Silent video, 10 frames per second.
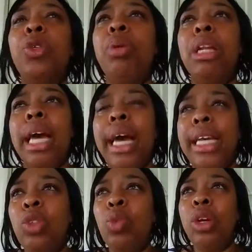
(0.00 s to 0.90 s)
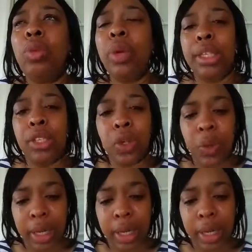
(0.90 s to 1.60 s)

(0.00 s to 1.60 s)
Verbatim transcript: place when we do